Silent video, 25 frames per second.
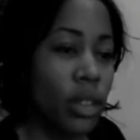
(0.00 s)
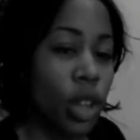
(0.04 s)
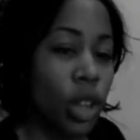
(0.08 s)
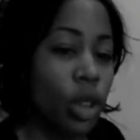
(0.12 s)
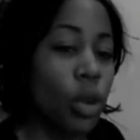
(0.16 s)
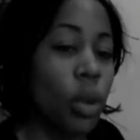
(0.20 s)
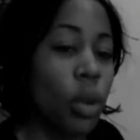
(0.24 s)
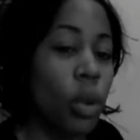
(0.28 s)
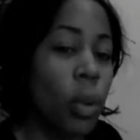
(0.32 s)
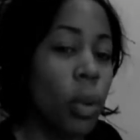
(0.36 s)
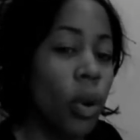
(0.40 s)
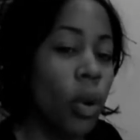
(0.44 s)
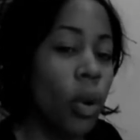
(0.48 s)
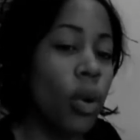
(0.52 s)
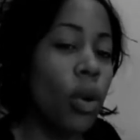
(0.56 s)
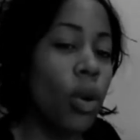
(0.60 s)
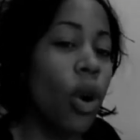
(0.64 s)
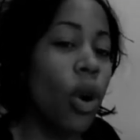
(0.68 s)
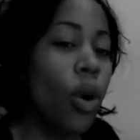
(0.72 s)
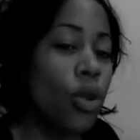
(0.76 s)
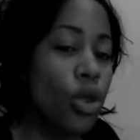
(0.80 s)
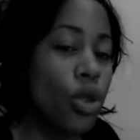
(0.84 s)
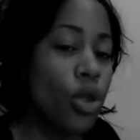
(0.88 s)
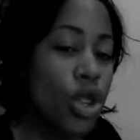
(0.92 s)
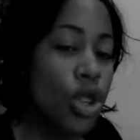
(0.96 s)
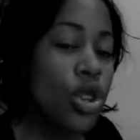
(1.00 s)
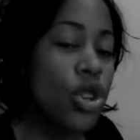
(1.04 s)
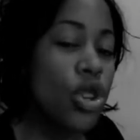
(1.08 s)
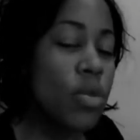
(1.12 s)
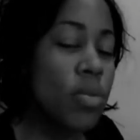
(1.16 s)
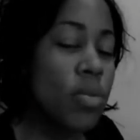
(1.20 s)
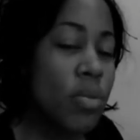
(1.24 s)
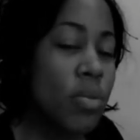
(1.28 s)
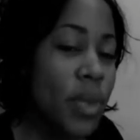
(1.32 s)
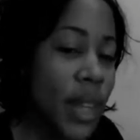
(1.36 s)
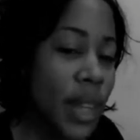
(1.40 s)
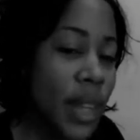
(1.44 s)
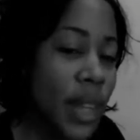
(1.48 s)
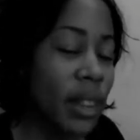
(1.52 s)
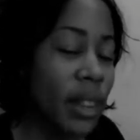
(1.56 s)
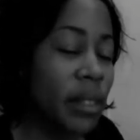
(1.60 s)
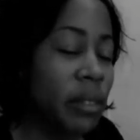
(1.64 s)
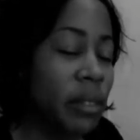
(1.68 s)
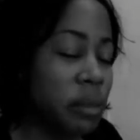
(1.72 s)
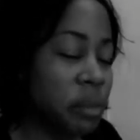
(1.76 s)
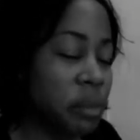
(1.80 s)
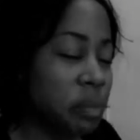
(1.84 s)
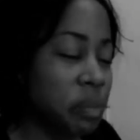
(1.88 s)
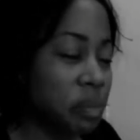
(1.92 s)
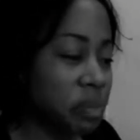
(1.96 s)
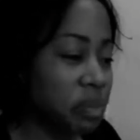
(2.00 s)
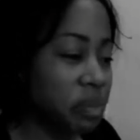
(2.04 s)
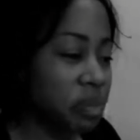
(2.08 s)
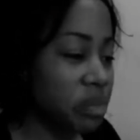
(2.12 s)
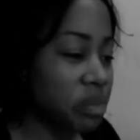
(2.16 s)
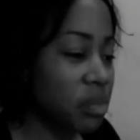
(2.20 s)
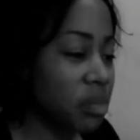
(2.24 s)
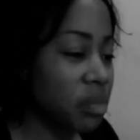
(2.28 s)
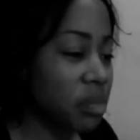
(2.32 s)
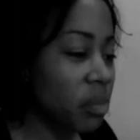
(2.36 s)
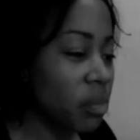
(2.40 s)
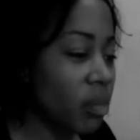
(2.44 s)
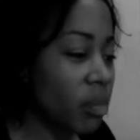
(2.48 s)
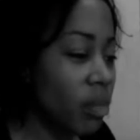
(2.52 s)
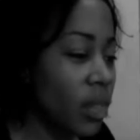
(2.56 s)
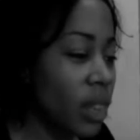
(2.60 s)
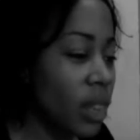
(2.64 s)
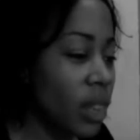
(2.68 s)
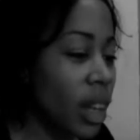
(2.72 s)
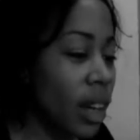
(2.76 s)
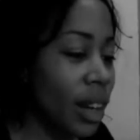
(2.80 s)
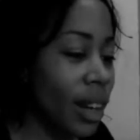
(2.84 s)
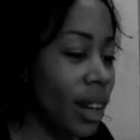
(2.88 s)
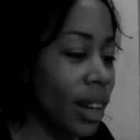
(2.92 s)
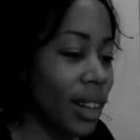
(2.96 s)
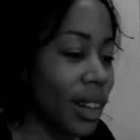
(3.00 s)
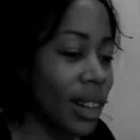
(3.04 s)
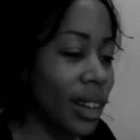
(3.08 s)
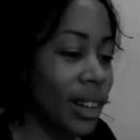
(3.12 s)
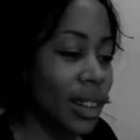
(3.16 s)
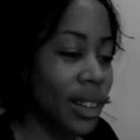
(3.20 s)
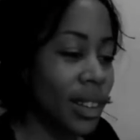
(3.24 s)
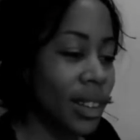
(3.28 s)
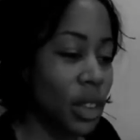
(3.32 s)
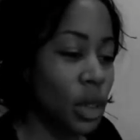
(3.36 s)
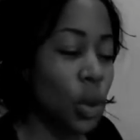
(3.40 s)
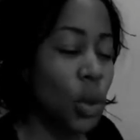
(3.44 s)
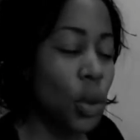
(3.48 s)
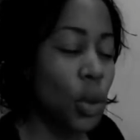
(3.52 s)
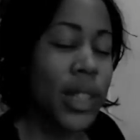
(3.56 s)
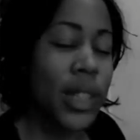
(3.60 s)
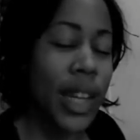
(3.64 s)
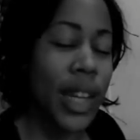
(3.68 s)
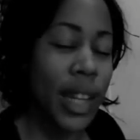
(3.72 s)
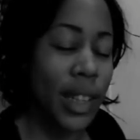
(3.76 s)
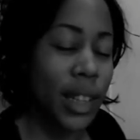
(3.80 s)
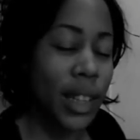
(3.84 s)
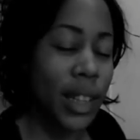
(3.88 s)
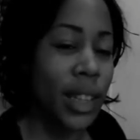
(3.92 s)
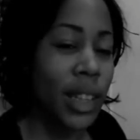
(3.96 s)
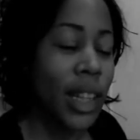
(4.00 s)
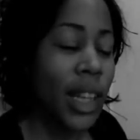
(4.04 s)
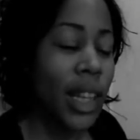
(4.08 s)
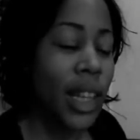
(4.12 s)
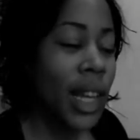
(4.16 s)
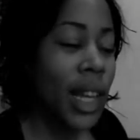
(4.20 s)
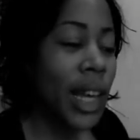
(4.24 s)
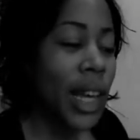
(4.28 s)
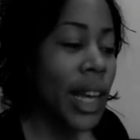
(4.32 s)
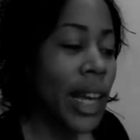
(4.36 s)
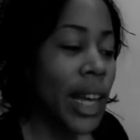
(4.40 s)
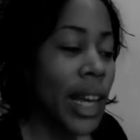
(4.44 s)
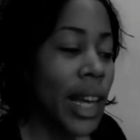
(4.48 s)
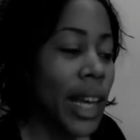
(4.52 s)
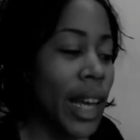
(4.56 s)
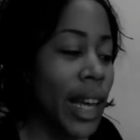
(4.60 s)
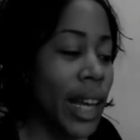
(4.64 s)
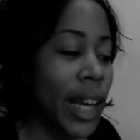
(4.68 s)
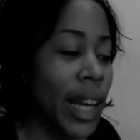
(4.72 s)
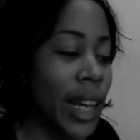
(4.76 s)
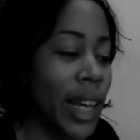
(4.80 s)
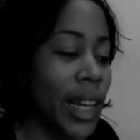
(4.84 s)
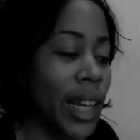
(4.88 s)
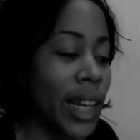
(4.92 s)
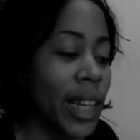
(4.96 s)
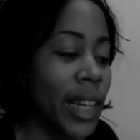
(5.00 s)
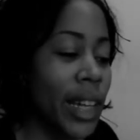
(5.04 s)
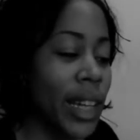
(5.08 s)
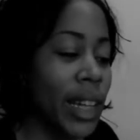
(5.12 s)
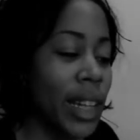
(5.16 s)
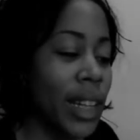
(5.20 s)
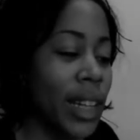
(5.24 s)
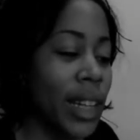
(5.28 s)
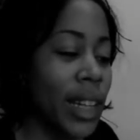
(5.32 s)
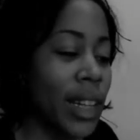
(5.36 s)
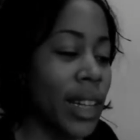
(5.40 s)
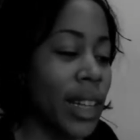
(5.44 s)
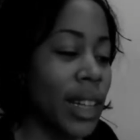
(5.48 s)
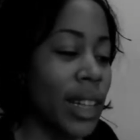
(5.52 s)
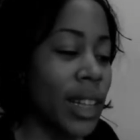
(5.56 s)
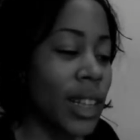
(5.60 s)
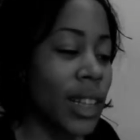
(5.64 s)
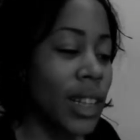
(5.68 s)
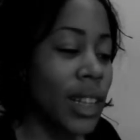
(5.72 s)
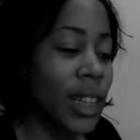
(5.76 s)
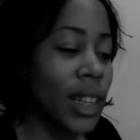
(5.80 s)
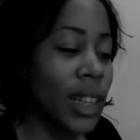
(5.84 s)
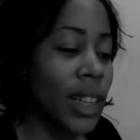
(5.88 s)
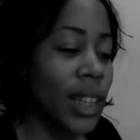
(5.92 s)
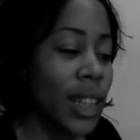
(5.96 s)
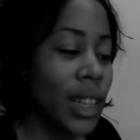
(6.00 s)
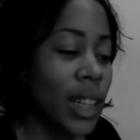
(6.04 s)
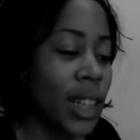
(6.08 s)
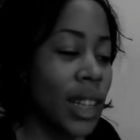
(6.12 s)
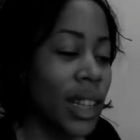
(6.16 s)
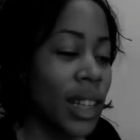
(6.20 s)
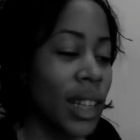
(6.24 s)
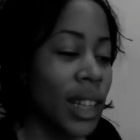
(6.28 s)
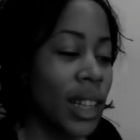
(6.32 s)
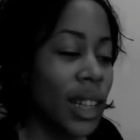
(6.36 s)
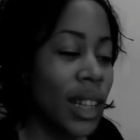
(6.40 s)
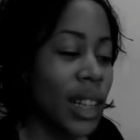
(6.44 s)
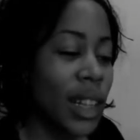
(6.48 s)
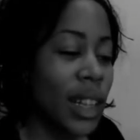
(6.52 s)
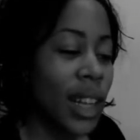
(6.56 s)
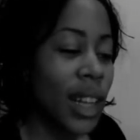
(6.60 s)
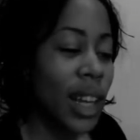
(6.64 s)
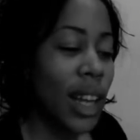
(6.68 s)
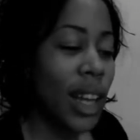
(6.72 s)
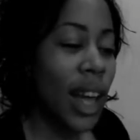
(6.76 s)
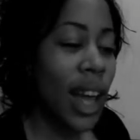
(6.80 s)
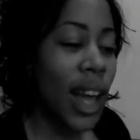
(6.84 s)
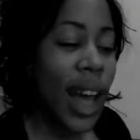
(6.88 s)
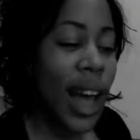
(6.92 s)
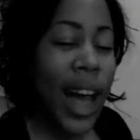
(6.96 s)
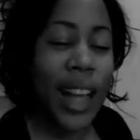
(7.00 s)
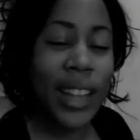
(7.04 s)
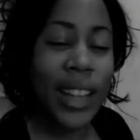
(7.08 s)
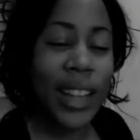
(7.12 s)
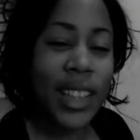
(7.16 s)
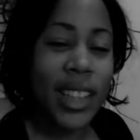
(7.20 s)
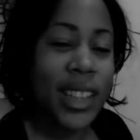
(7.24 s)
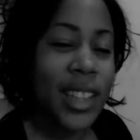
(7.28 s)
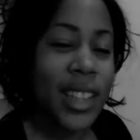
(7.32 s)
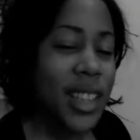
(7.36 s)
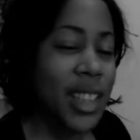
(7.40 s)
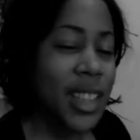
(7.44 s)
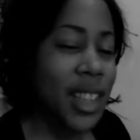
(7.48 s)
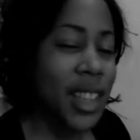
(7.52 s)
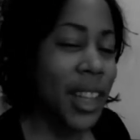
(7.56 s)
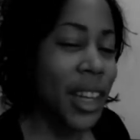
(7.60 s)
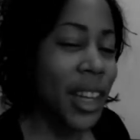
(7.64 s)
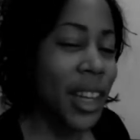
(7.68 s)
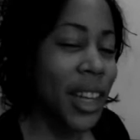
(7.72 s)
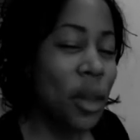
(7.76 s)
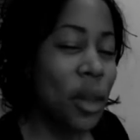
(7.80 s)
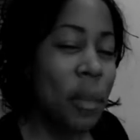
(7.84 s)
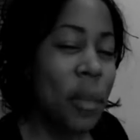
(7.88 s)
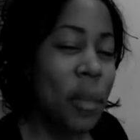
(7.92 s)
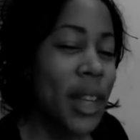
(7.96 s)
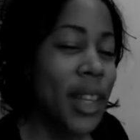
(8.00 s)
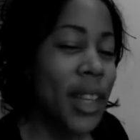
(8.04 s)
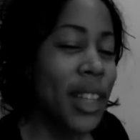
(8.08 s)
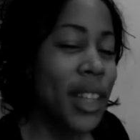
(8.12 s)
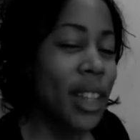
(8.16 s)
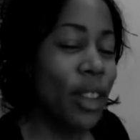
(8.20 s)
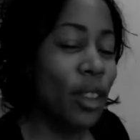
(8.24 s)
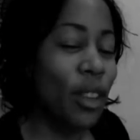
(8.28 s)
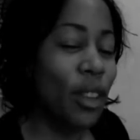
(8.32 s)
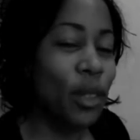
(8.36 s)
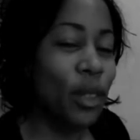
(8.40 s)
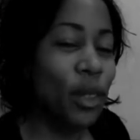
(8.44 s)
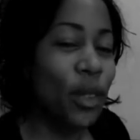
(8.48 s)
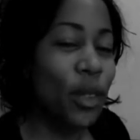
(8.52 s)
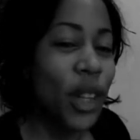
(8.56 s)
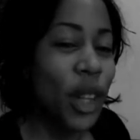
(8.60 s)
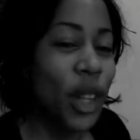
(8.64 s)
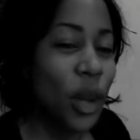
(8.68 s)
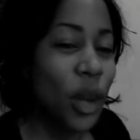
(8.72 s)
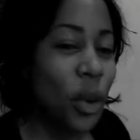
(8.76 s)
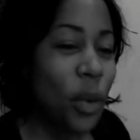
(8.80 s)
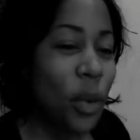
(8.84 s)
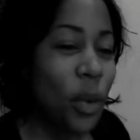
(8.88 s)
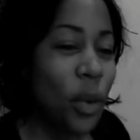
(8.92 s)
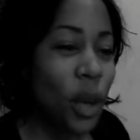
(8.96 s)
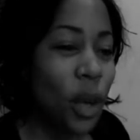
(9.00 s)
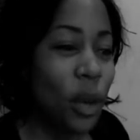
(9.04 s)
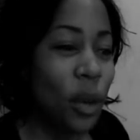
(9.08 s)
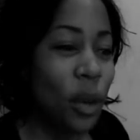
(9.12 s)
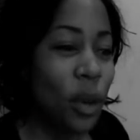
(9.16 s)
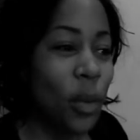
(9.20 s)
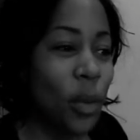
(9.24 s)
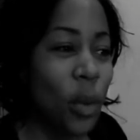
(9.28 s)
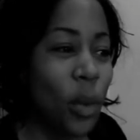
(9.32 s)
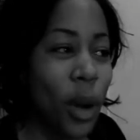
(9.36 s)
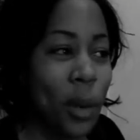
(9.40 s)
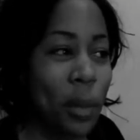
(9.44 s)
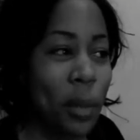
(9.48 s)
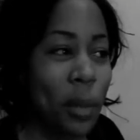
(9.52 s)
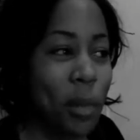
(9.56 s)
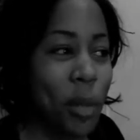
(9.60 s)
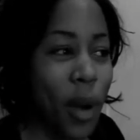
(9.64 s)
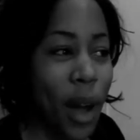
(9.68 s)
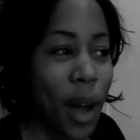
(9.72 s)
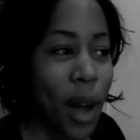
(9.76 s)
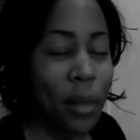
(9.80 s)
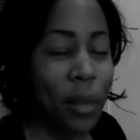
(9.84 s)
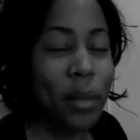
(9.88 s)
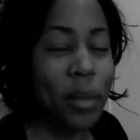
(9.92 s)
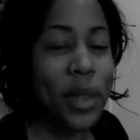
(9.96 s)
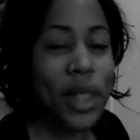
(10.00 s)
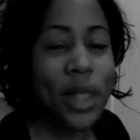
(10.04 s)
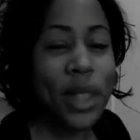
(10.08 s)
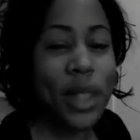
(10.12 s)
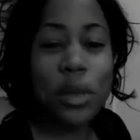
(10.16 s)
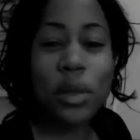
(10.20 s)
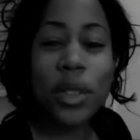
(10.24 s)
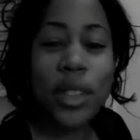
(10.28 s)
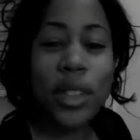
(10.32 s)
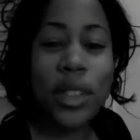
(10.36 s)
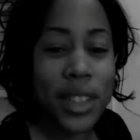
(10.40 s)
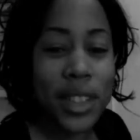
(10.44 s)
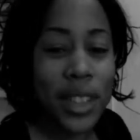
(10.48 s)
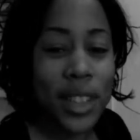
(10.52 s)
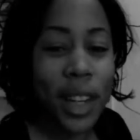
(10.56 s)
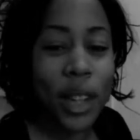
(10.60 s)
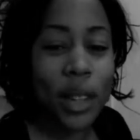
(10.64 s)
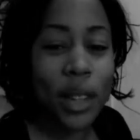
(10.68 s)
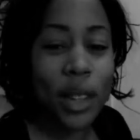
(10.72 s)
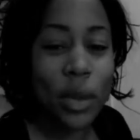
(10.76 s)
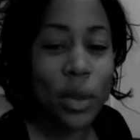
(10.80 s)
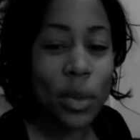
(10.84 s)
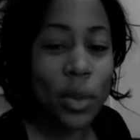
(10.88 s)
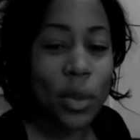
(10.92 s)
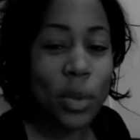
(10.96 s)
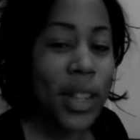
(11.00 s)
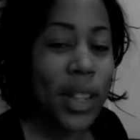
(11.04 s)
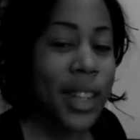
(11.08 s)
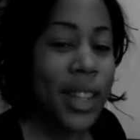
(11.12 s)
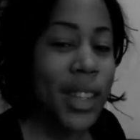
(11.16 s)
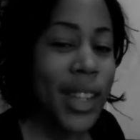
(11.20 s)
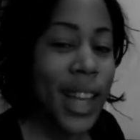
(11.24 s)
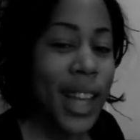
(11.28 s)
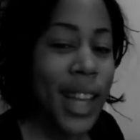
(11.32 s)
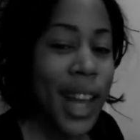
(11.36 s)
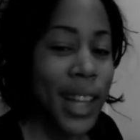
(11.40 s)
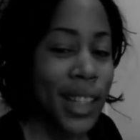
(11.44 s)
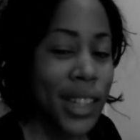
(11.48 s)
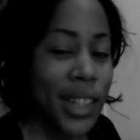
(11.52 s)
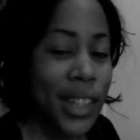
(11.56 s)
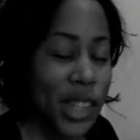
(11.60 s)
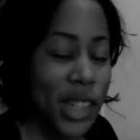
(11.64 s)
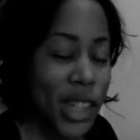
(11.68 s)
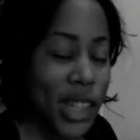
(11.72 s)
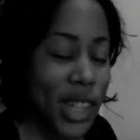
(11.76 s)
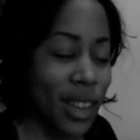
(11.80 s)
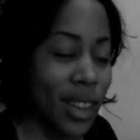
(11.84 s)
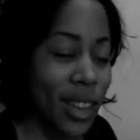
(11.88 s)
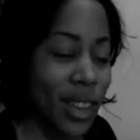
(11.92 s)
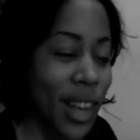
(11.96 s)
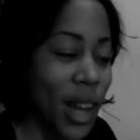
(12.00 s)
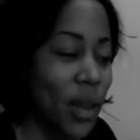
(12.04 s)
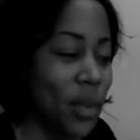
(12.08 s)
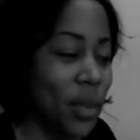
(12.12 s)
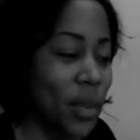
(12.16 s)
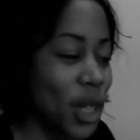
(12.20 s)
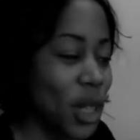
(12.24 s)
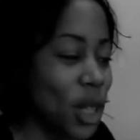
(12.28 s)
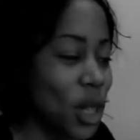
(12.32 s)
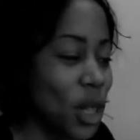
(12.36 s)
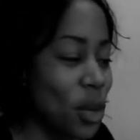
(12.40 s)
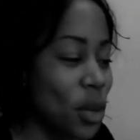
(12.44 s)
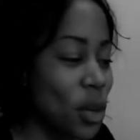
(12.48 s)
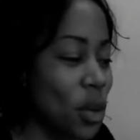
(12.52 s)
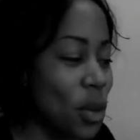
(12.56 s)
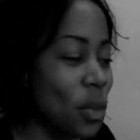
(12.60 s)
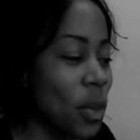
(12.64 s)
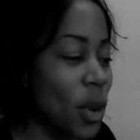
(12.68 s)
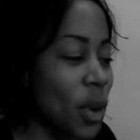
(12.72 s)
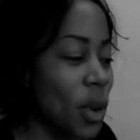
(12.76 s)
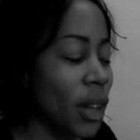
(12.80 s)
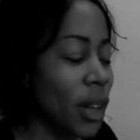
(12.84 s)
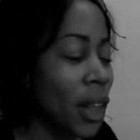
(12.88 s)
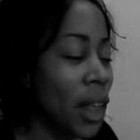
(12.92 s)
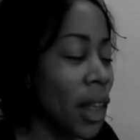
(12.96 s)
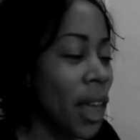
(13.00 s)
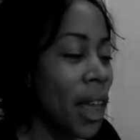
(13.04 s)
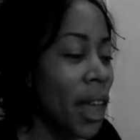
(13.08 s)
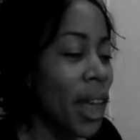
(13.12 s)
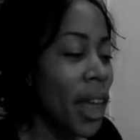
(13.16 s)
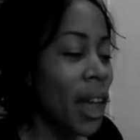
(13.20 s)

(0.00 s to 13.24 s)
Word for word: Dr. Pearl coached me uh, into 10 and I didn't say in the beginning of the video what, what brought me to decide to read that and share that with you, but